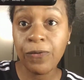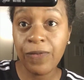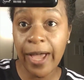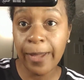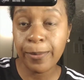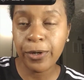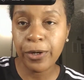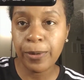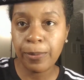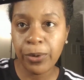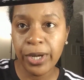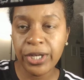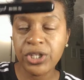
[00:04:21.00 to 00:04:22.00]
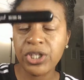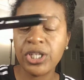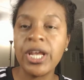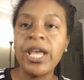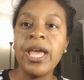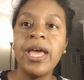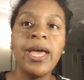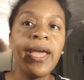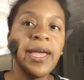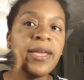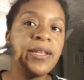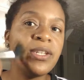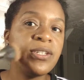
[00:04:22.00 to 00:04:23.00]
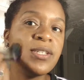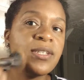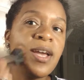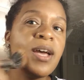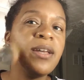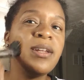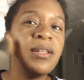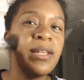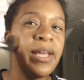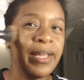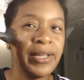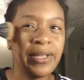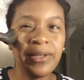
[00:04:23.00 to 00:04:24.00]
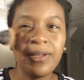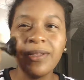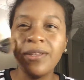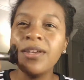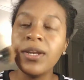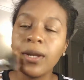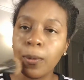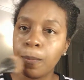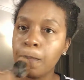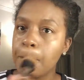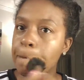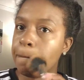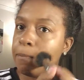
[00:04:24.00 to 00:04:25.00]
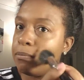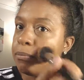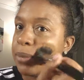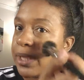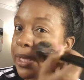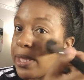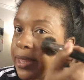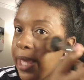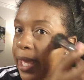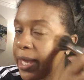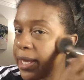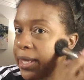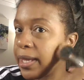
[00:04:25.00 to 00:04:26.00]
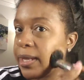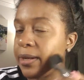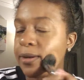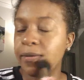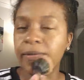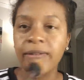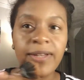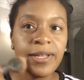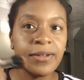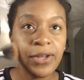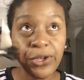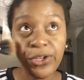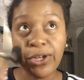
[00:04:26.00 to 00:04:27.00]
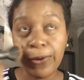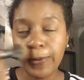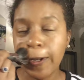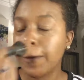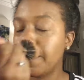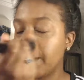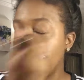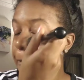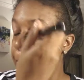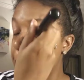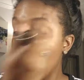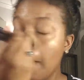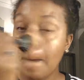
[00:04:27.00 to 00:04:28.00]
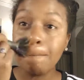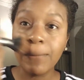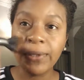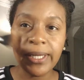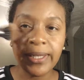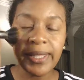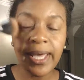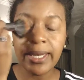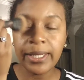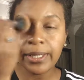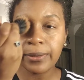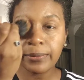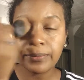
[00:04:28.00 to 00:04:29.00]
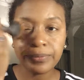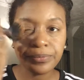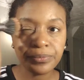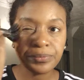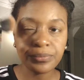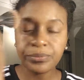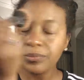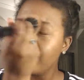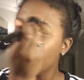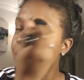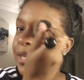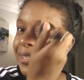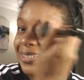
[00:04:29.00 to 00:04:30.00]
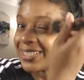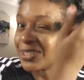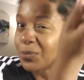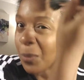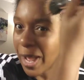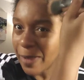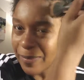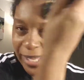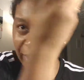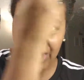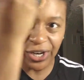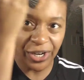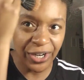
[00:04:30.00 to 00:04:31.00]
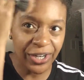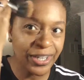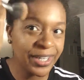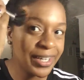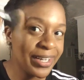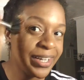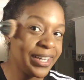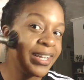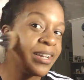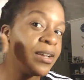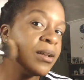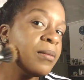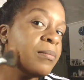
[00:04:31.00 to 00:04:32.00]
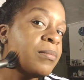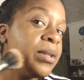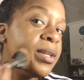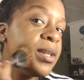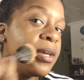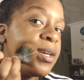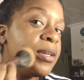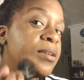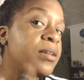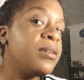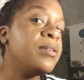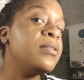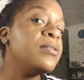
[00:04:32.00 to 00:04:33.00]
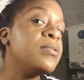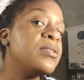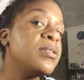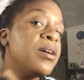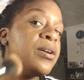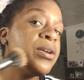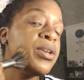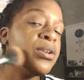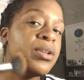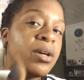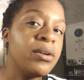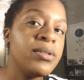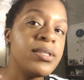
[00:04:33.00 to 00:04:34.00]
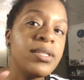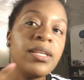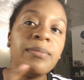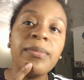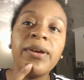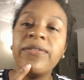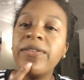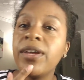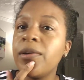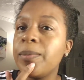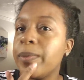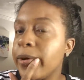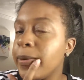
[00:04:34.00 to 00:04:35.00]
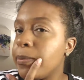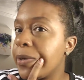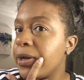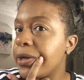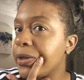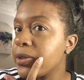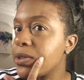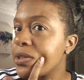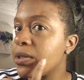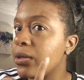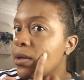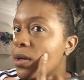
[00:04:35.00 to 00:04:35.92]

Fiber brush and just kind of blend that in. No, you don't know, but blend that in. This is why I'm here. Blend that in so you don't see my fingerprint marks,